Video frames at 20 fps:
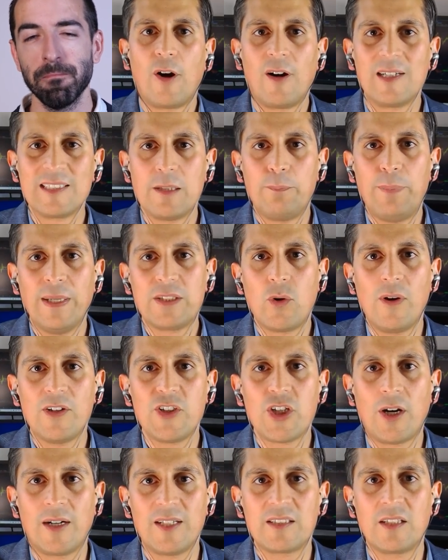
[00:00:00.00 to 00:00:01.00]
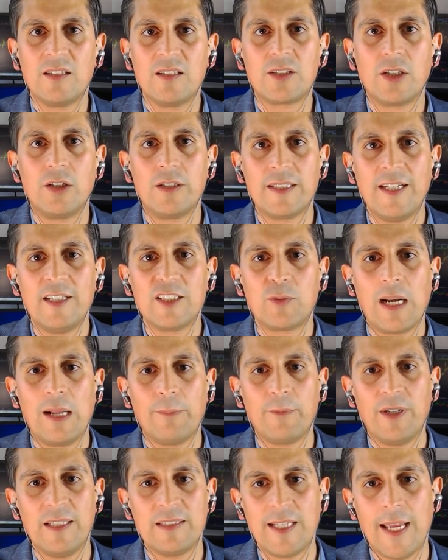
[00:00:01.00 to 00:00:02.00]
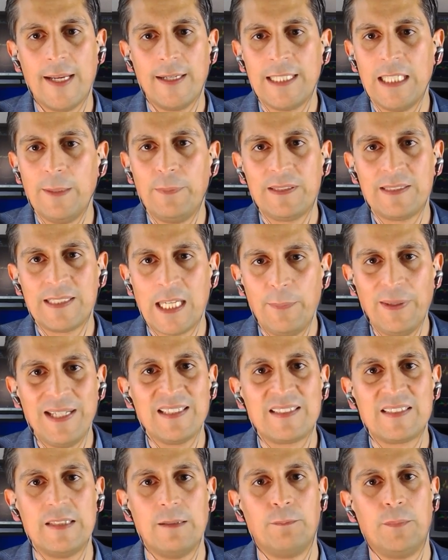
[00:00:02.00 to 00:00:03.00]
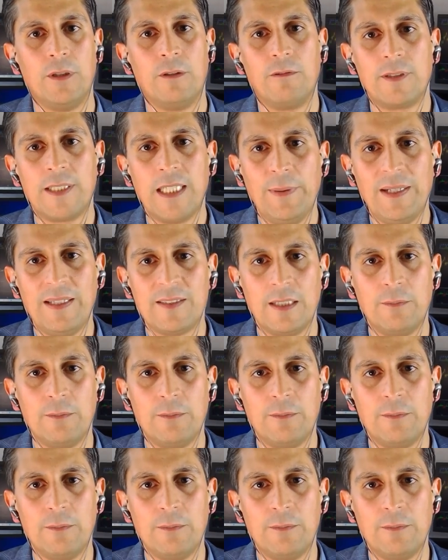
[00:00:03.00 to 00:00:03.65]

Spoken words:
As far as the Bitcoin chart is concerned, here's what I'm going to say. Keeping it simple.